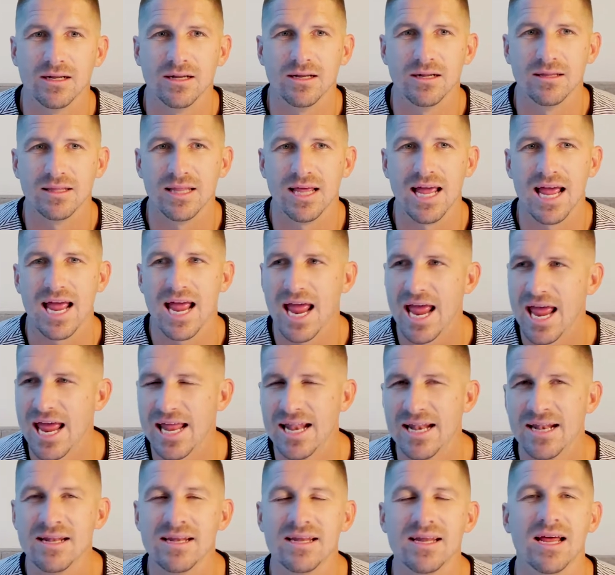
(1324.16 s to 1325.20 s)
The
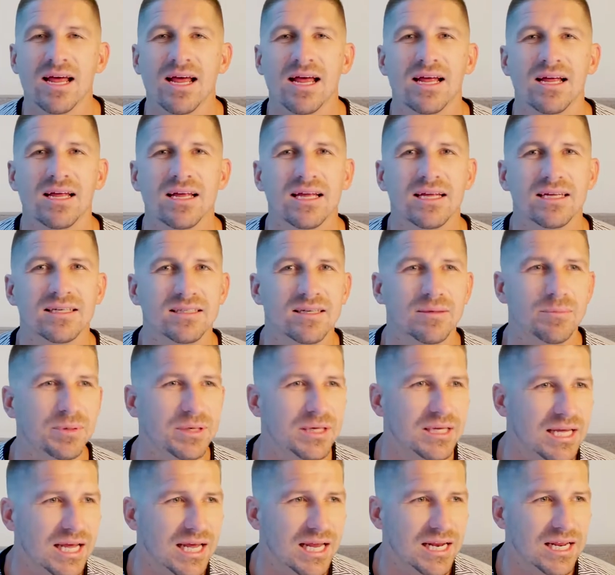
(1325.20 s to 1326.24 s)
end is a
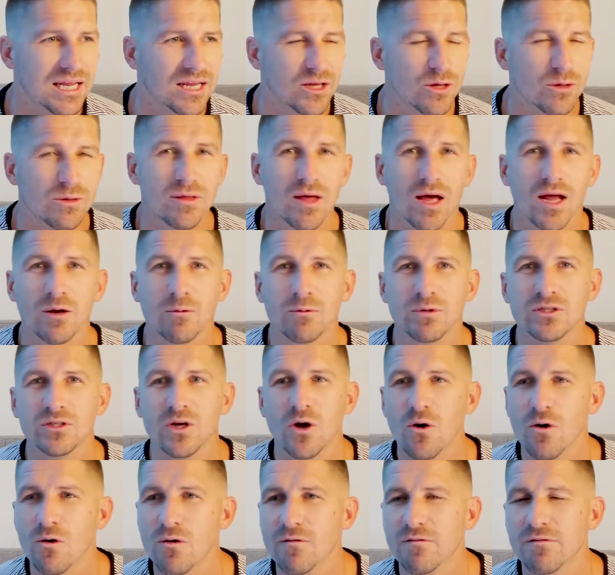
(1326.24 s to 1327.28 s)
beginning. You thought it was
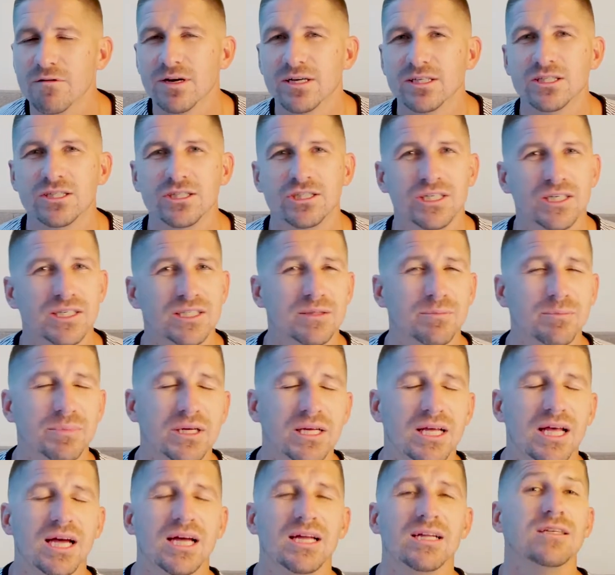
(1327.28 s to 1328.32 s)
over. It's just
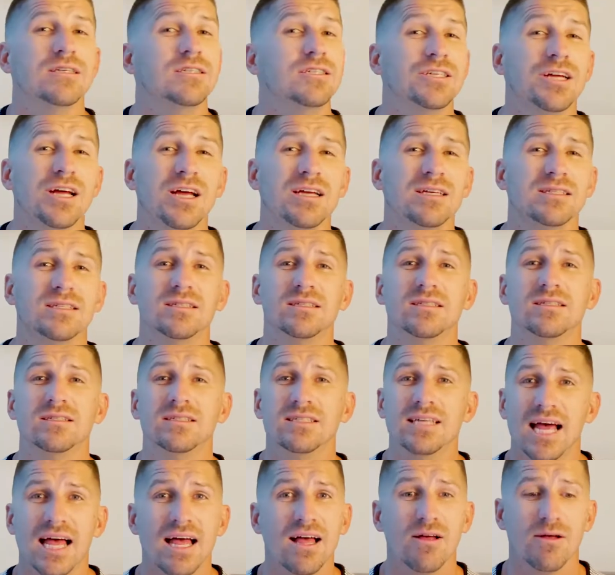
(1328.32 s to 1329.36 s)
begun. Just
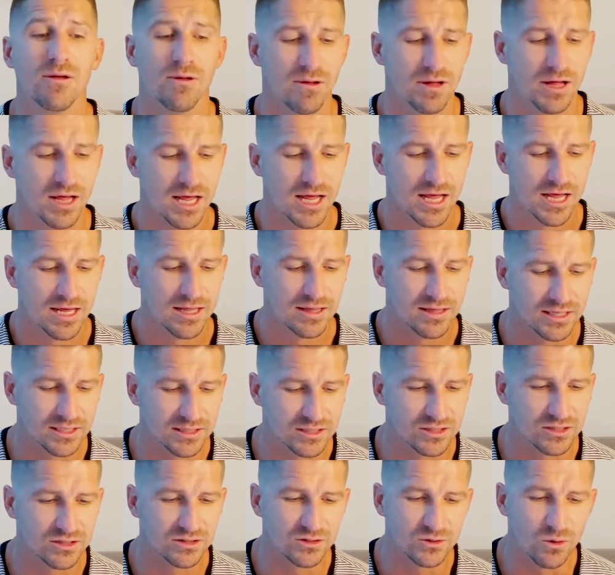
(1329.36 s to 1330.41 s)
tell the
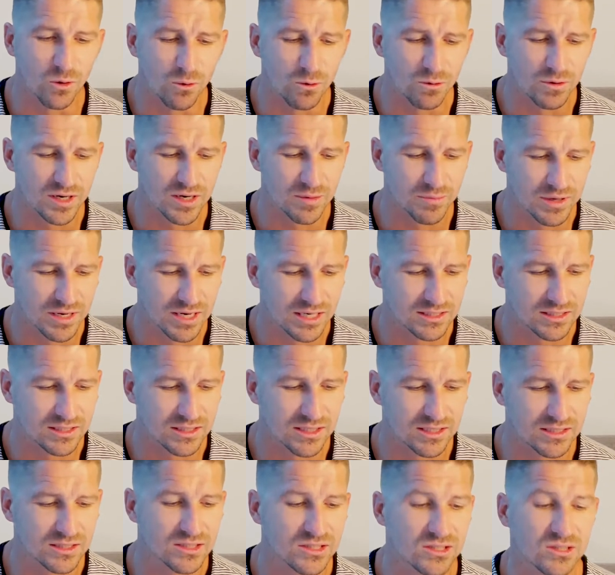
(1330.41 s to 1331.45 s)
story because
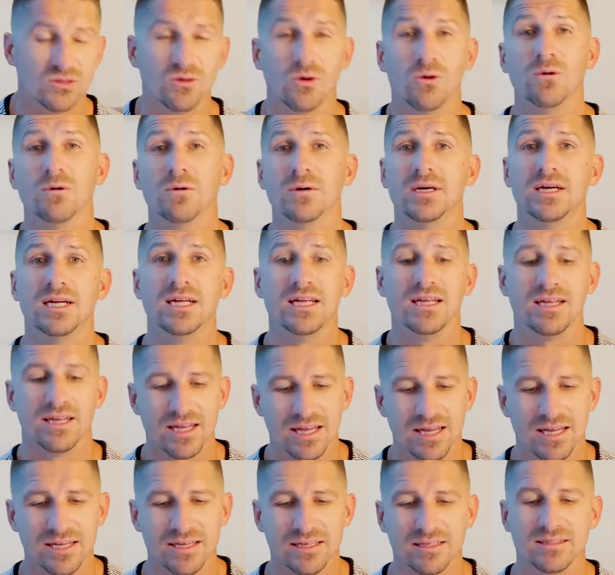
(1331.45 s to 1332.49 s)
the story
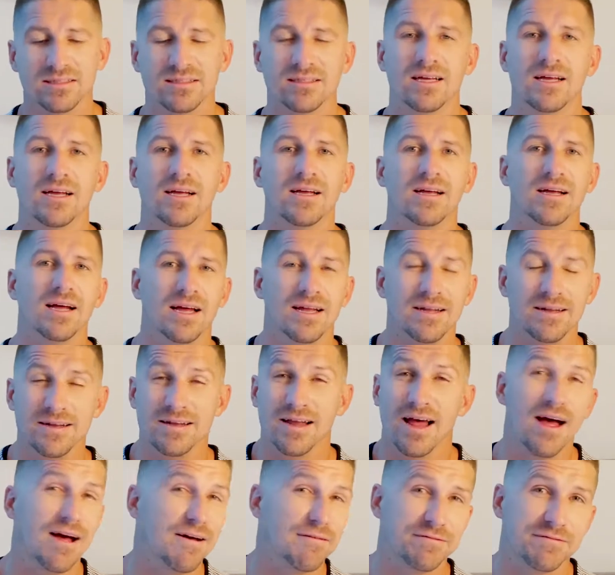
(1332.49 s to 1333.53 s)
is
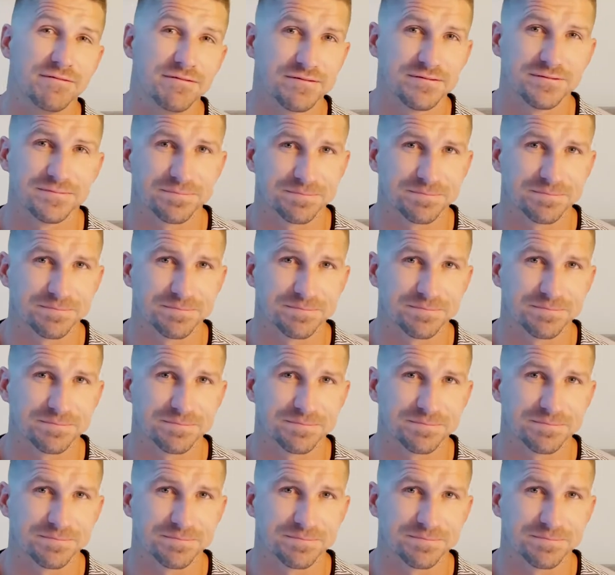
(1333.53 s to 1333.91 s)
enough.